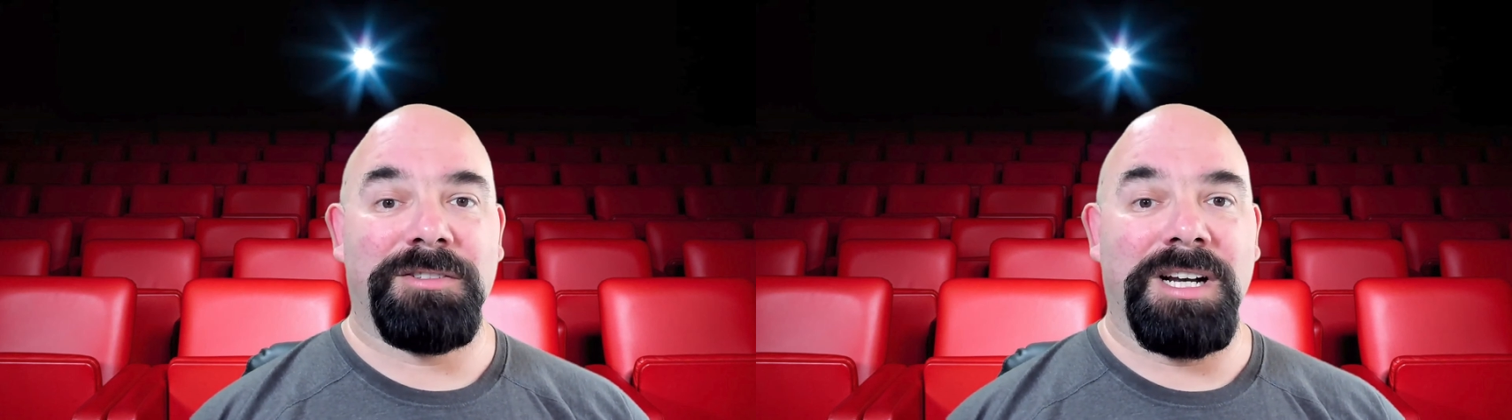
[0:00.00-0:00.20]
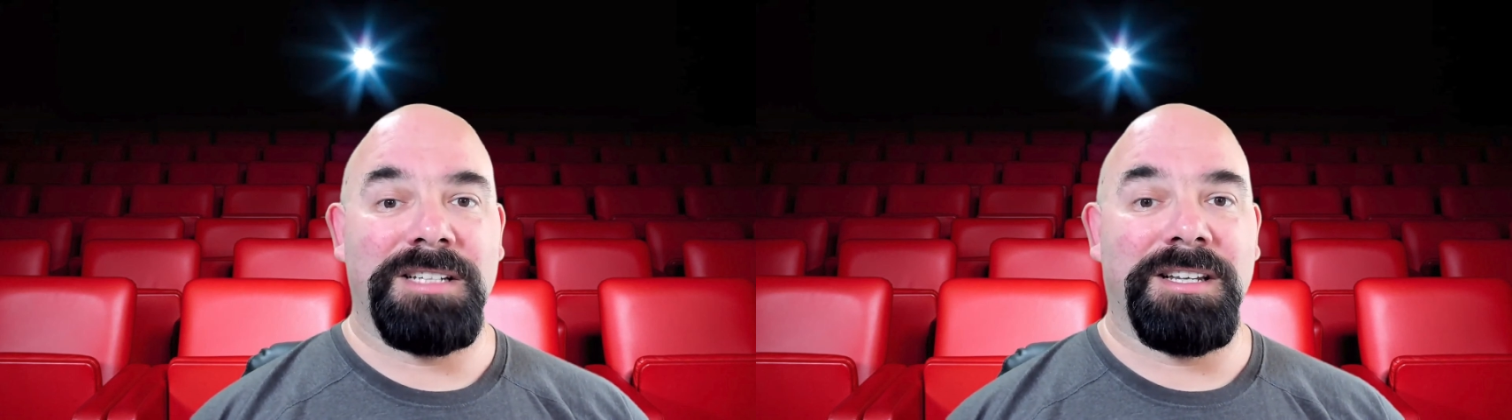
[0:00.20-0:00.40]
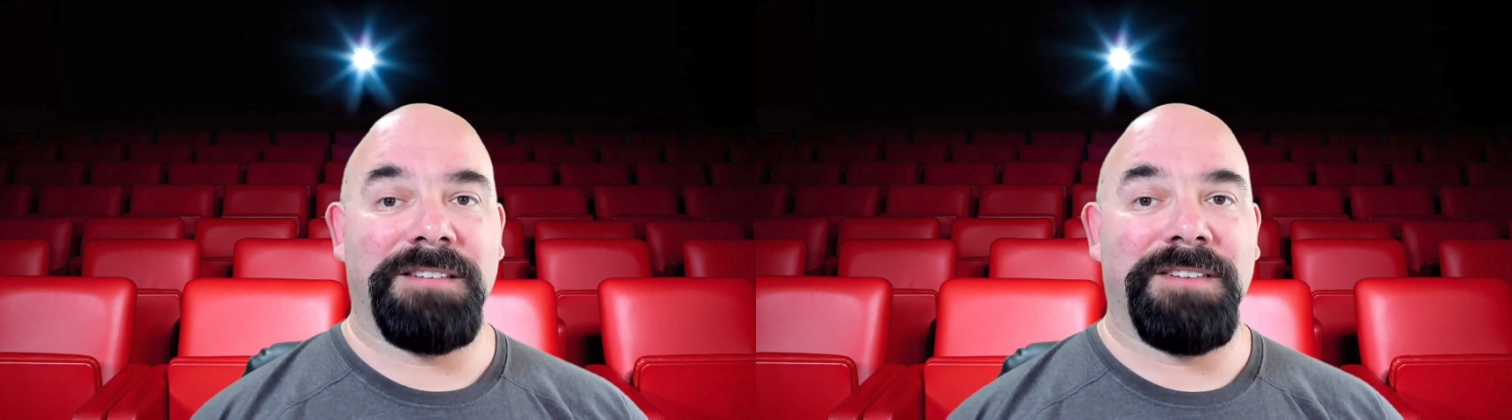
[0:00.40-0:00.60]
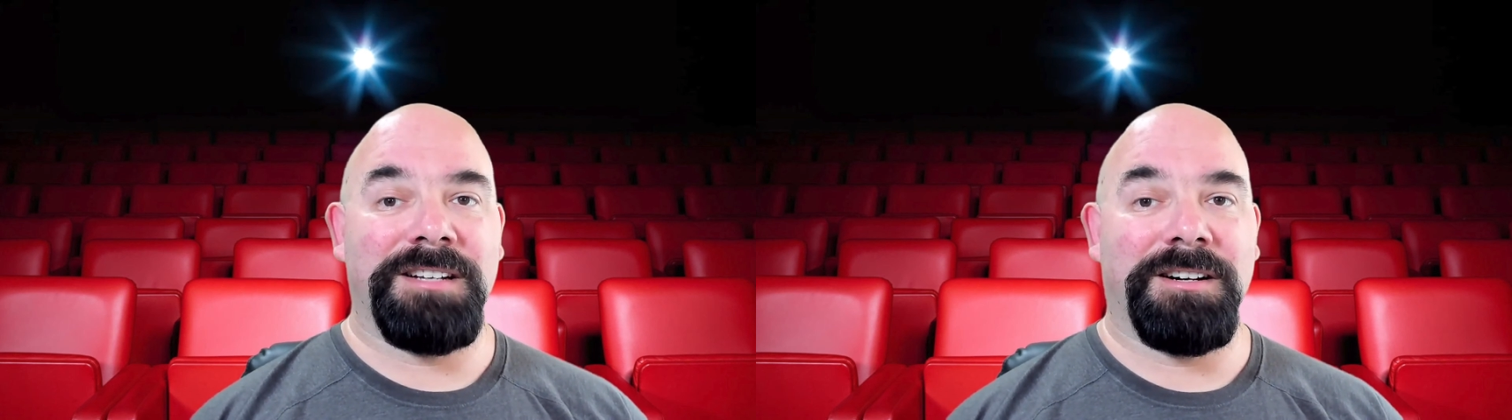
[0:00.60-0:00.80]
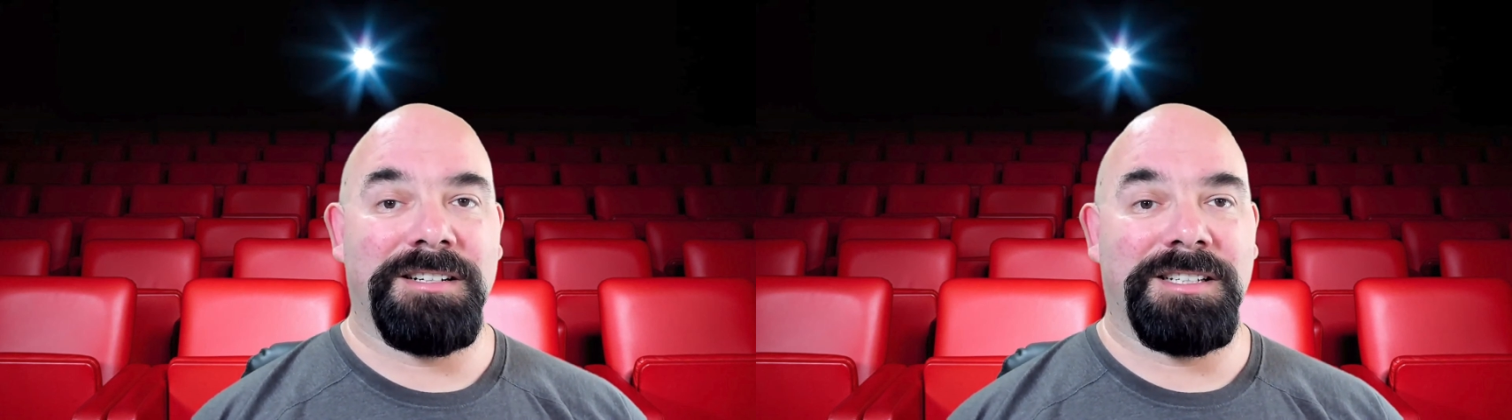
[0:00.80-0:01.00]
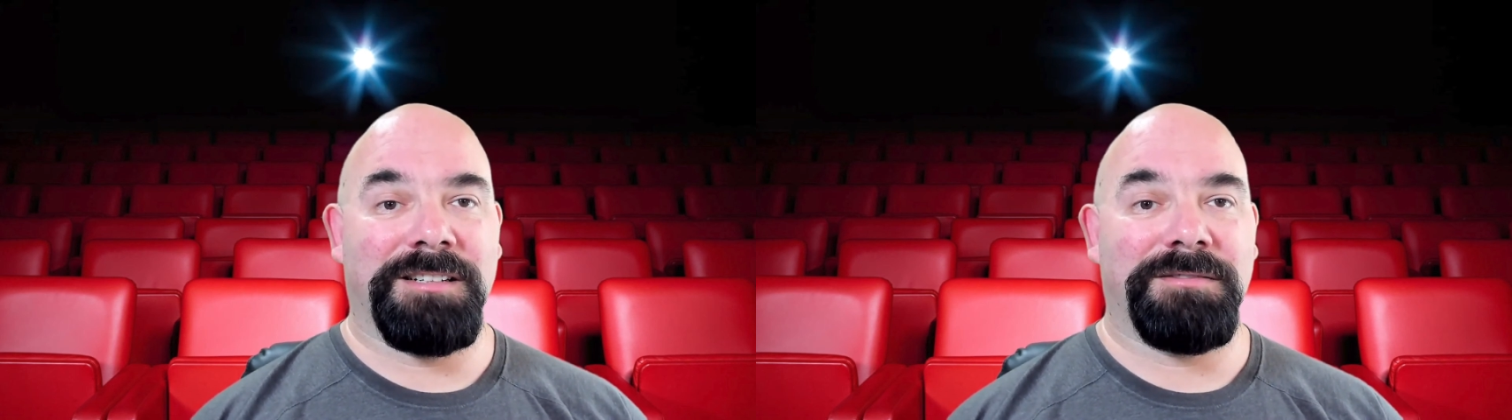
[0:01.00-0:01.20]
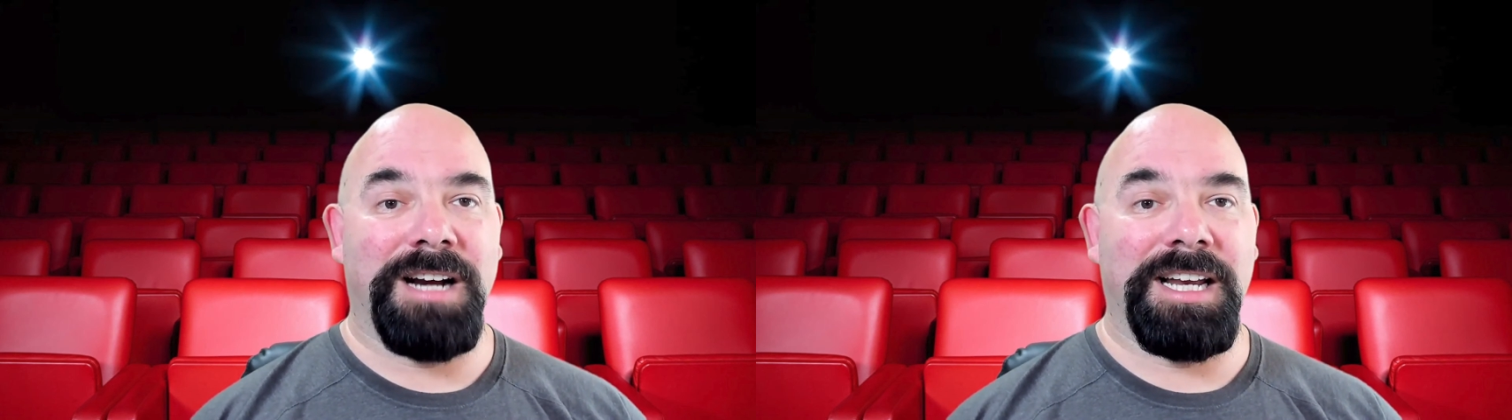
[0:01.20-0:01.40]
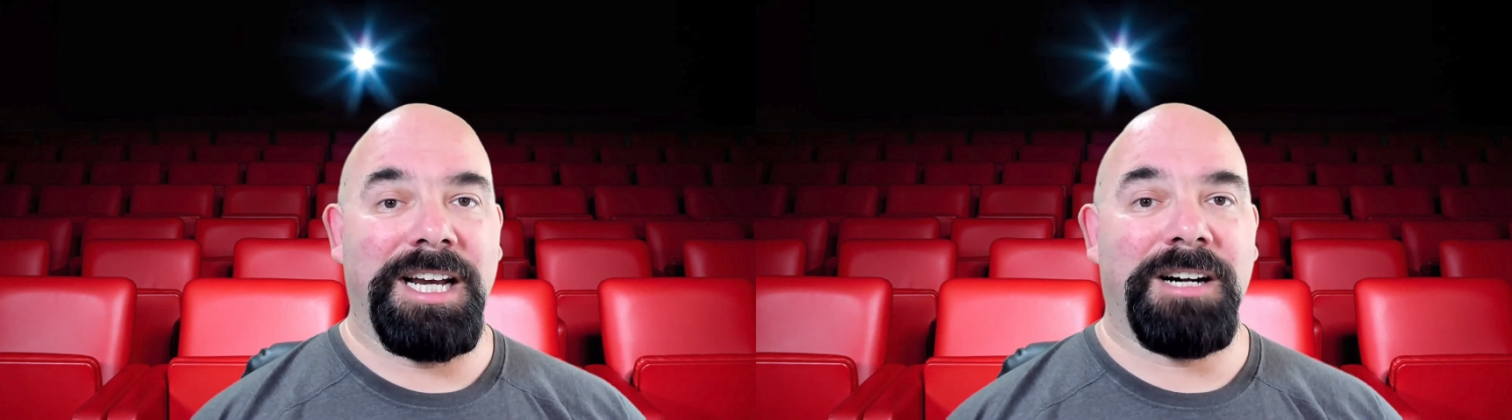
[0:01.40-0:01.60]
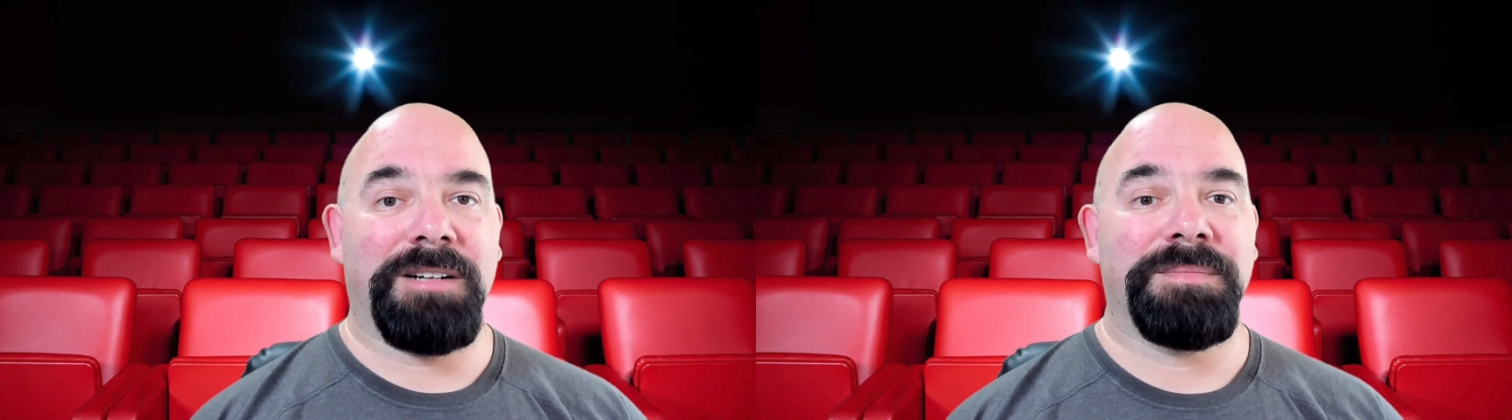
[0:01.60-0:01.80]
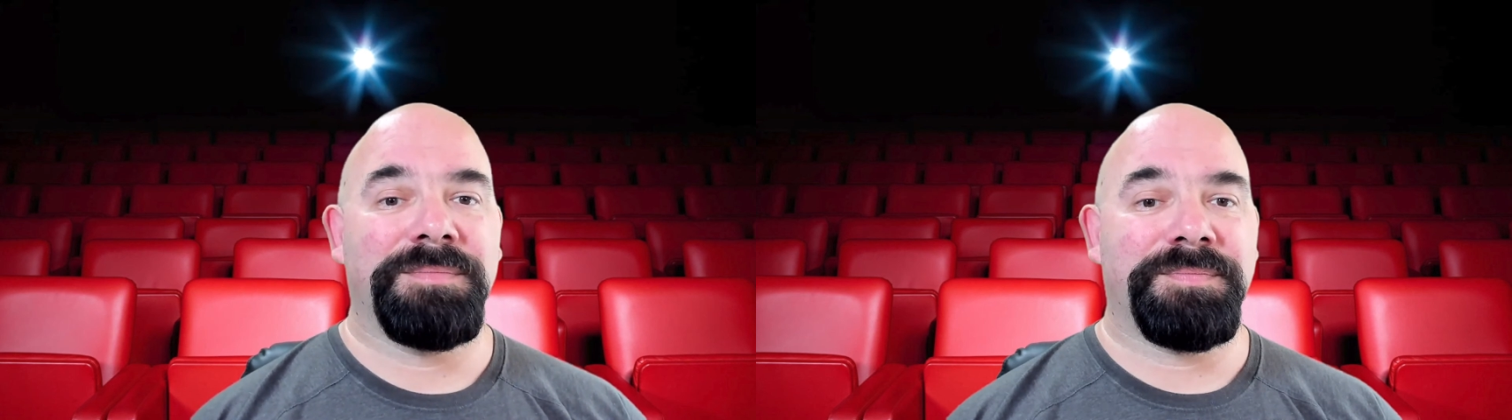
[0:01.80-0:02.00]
tries to defend herself right here.